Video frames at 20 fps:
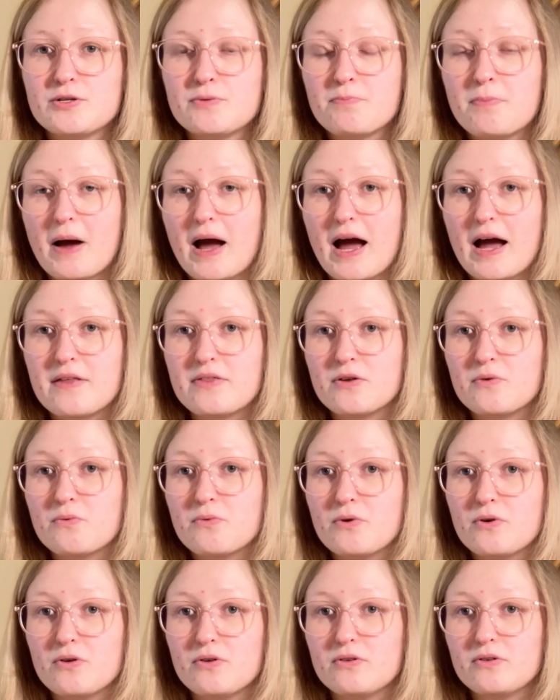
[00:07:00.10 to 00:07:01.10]
buy the
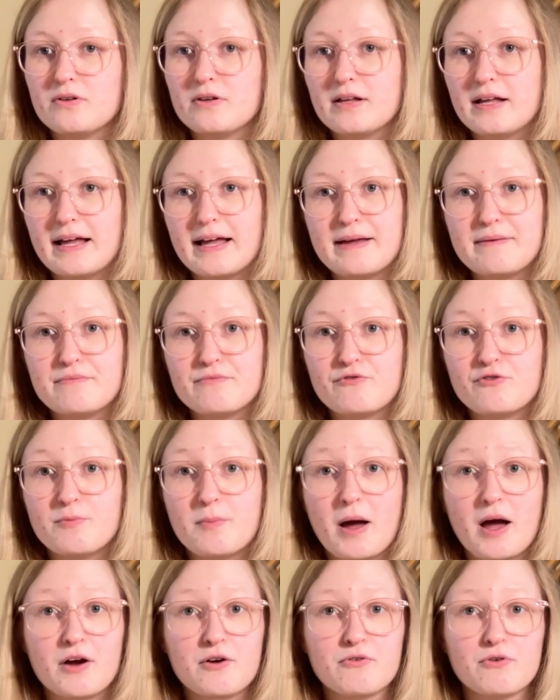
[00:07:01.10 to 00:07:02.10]
wool from
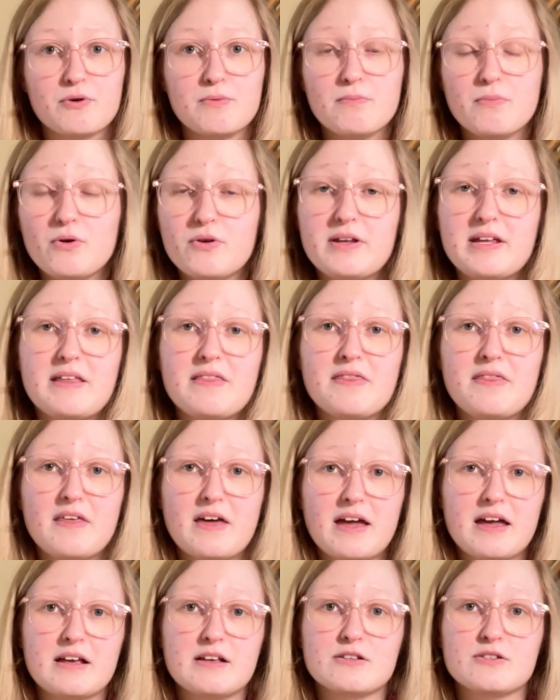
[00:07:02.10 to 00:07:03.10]
our group money and
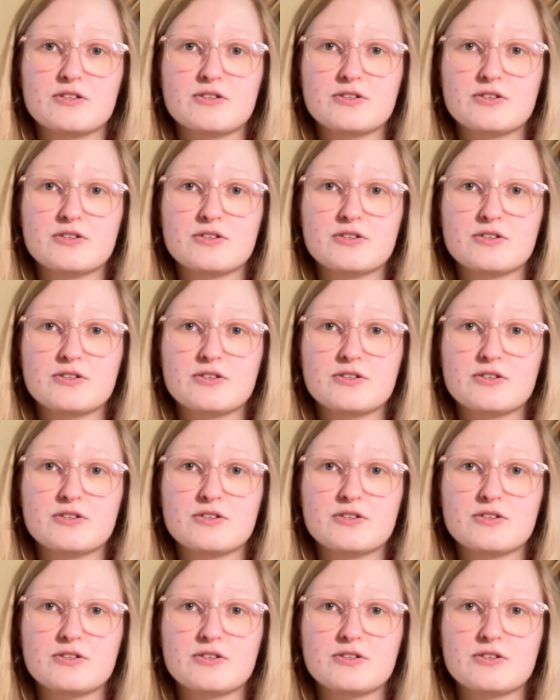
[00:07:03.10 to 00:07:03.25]
things,